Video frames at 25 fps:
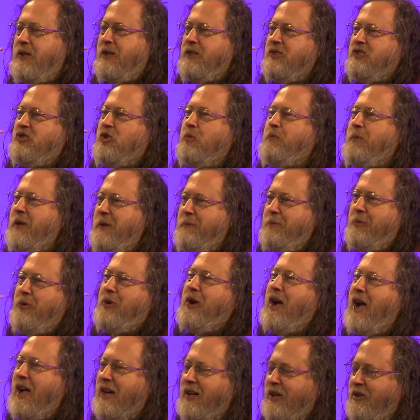So people
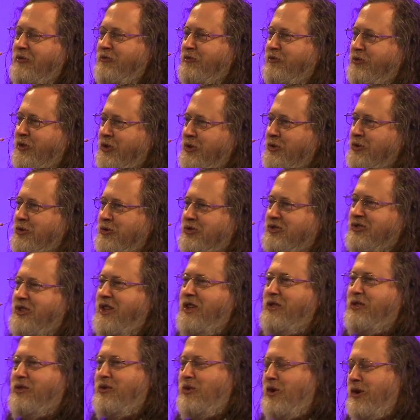got confused. They
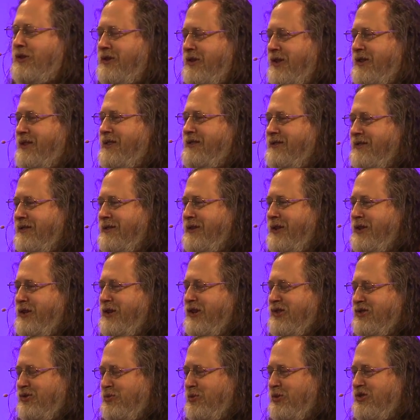thought that
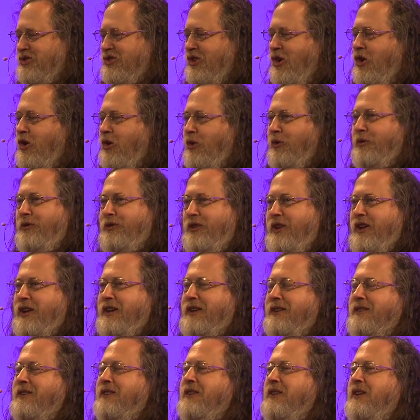Linux was the whole
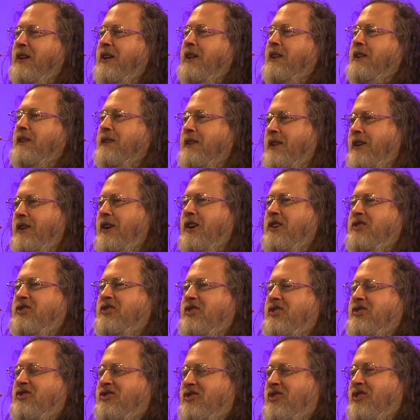thing. Linux
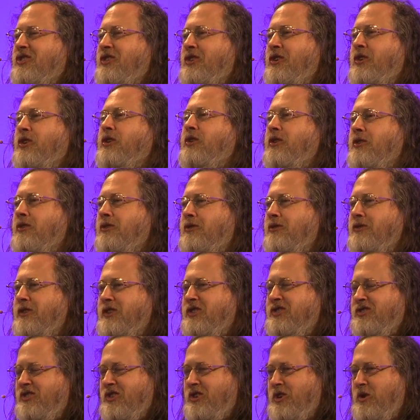is the kernel.
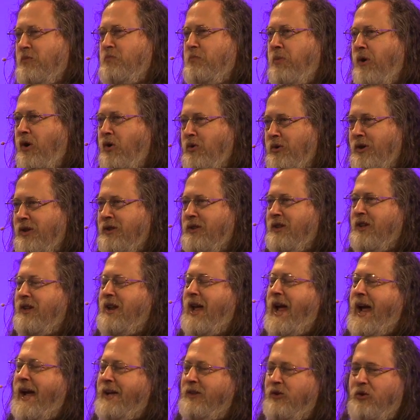It's the component that
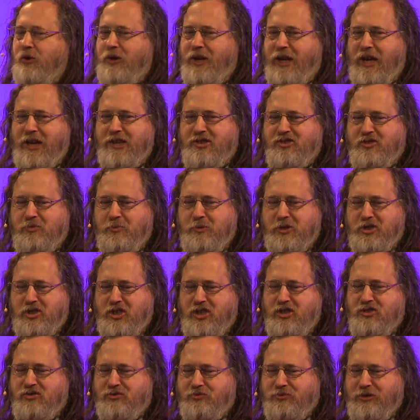allocates the
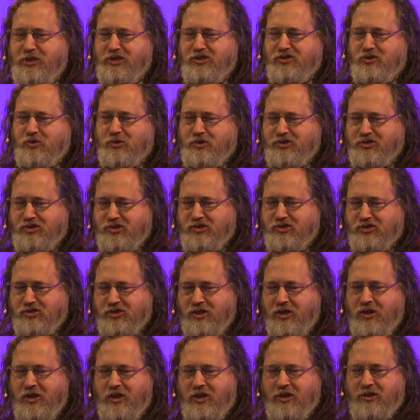machine's resources
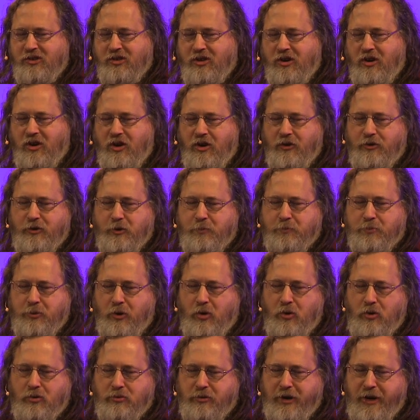to other
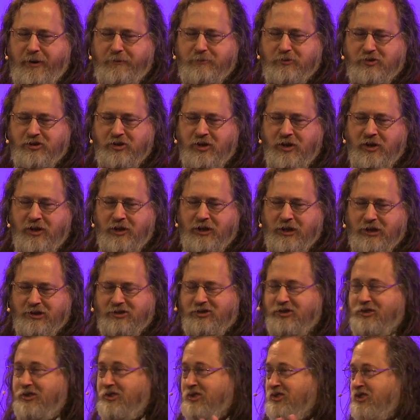programs. It's
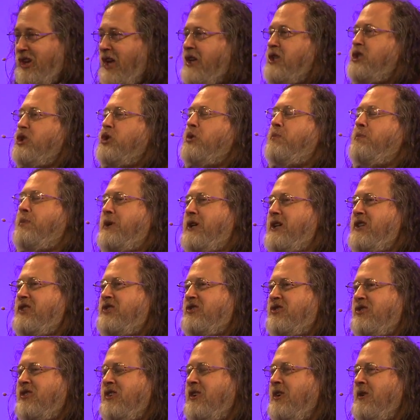an essential
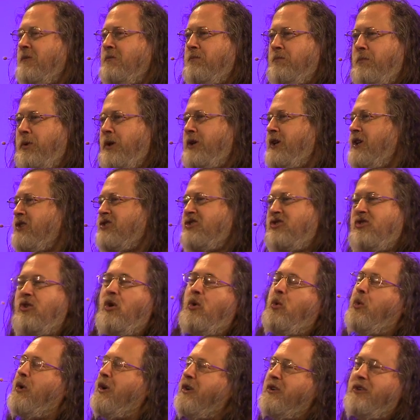piece, but it's
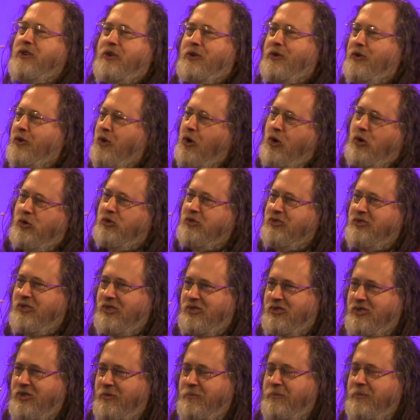nowhere near the whole
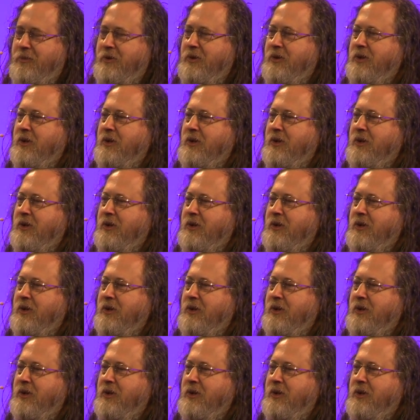system.